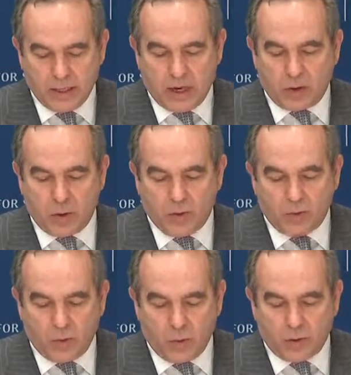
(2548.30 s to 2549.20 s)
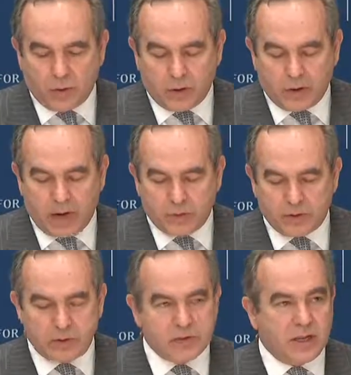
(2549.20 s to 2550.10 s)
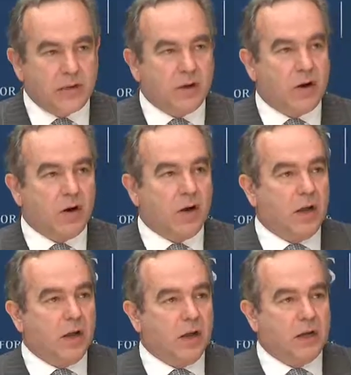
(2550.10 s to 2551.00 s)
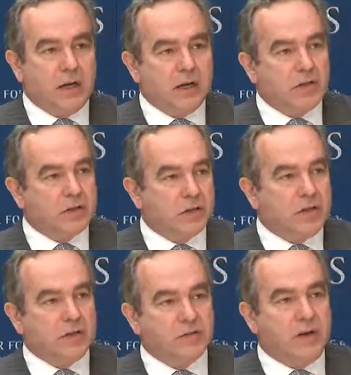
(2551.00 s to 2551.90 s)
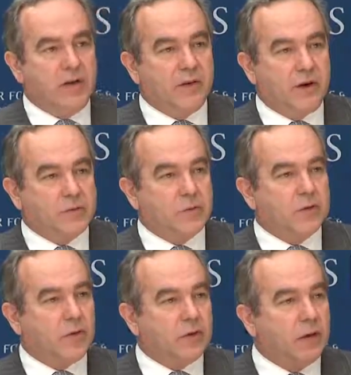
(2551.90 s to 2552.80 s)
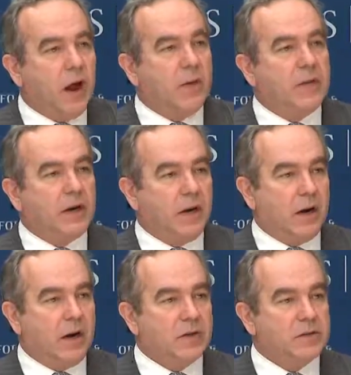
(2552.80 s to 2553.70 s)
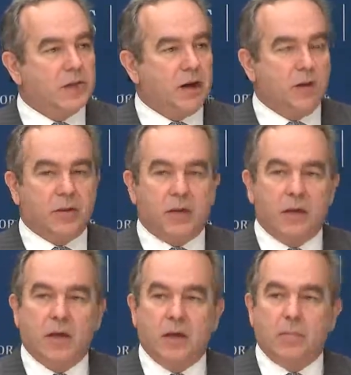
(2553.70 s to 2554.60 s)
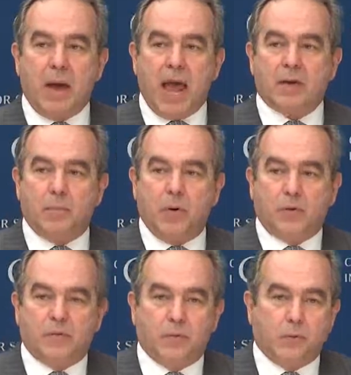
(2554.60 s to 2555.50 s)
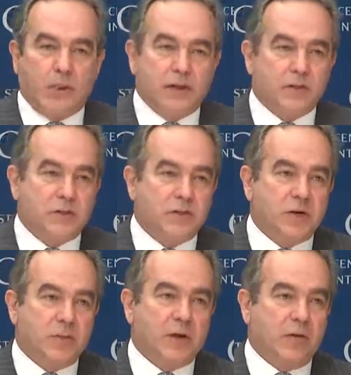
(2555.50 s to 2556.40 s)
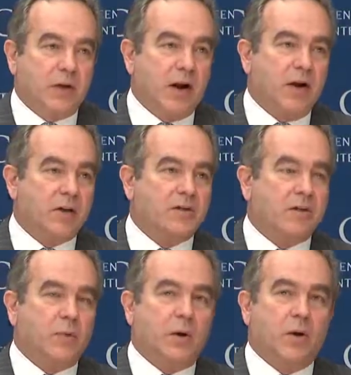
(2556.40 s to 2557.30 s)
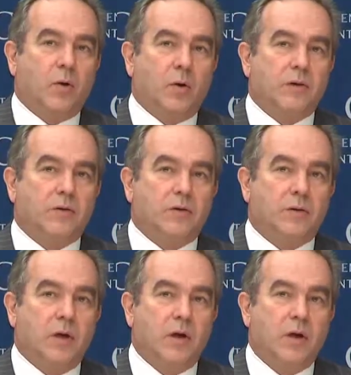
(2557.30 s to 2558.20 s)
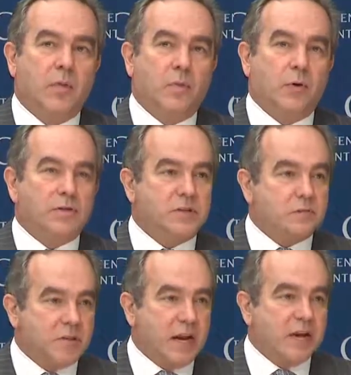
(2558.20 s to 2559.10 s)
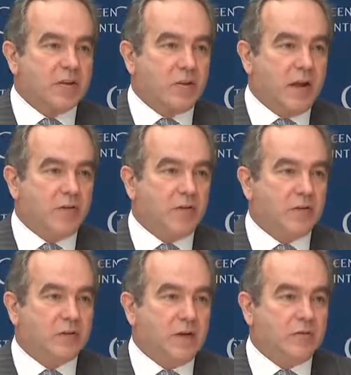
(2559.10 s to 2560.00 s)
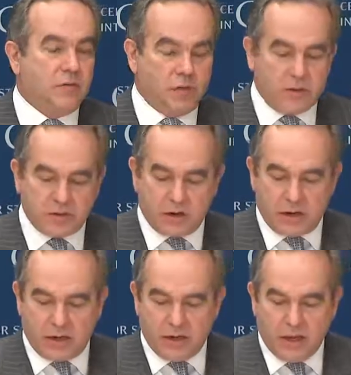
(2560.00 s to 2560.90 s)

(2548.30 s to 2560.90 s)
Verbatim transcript: Now, going forward, Ernie, I would just say there are, uh, in addition to these five areas, which are the dominant areas, they are the backbone of the relationship, they are the areas that we are going to put substantial effort and focus on.